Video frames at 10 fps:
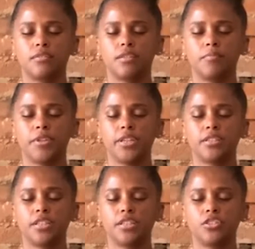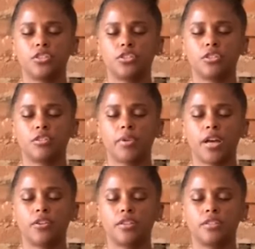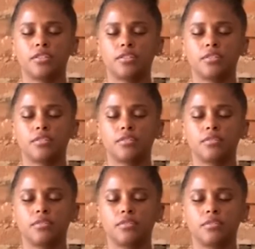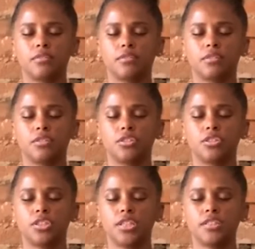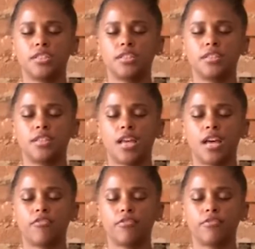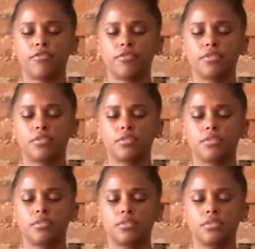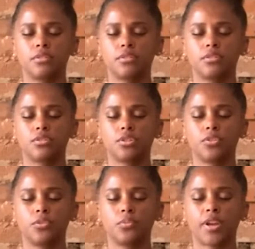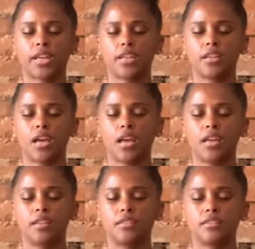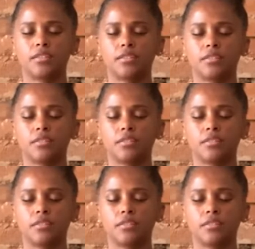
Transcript: and be intentional about it. Just enough so you recognize